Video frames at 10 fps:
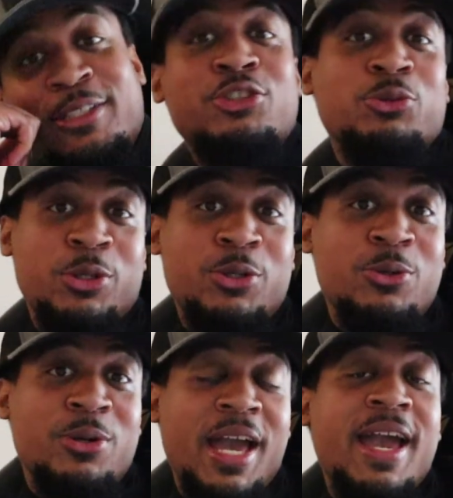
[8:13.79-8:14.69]

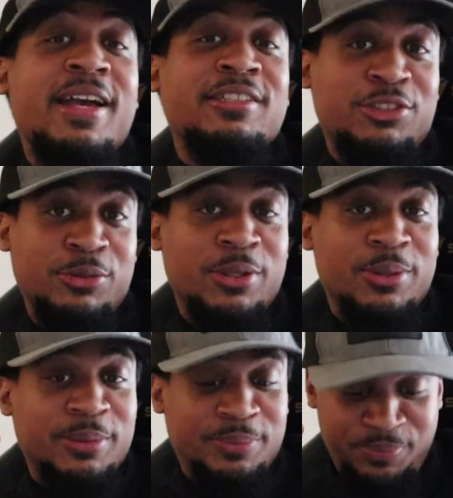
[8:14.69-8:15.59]
True and
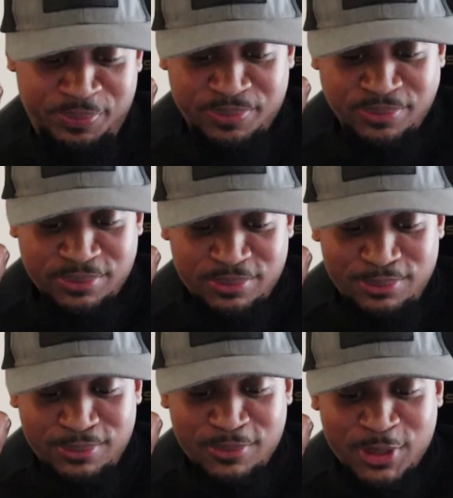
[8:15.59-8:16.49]
true.
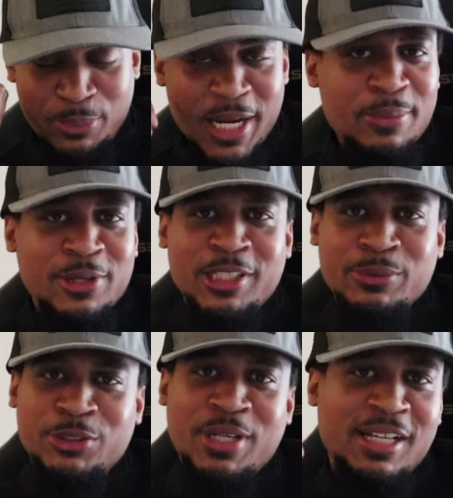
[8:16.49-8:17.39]
But I'm
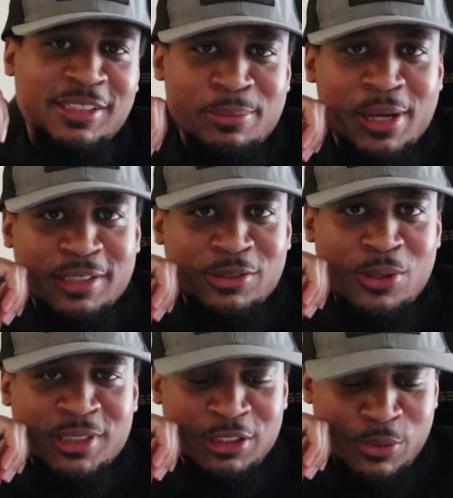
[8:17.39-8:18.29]
curious what you guys think about this
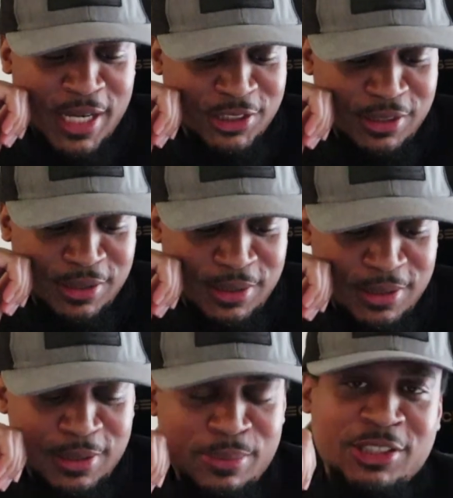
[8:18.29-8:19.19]
whole situation.
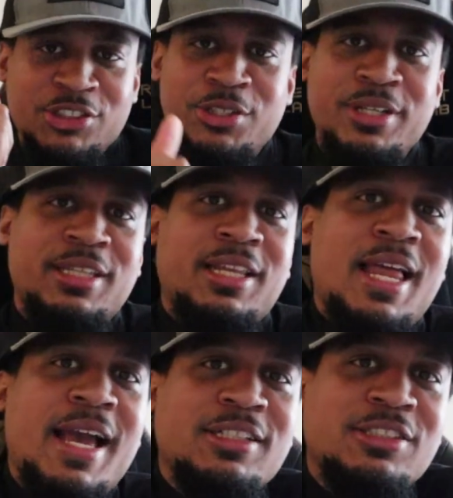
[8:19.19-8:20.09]
Make sure you hit the
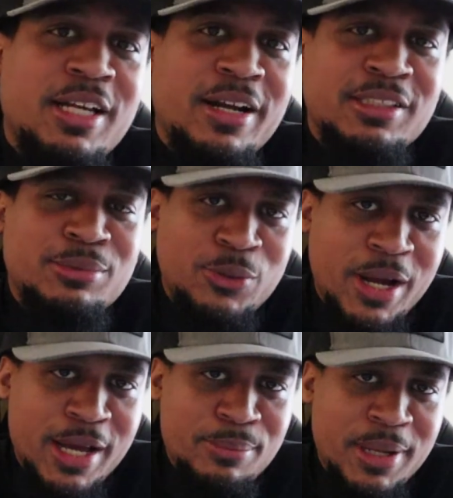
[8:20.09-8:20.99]
like, share,
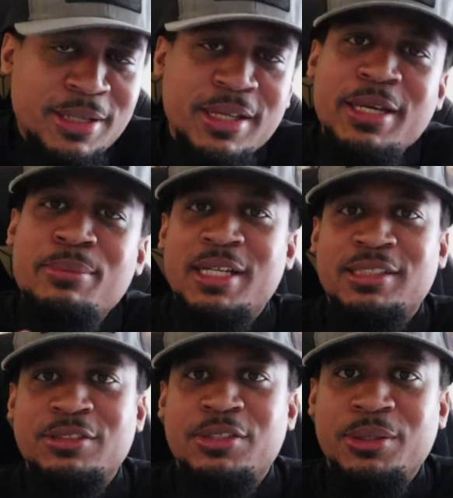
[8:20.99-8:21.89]
subscribe button, and
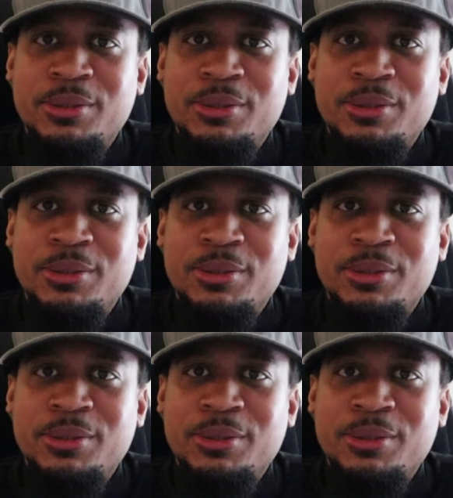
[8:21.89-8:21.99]
blessings to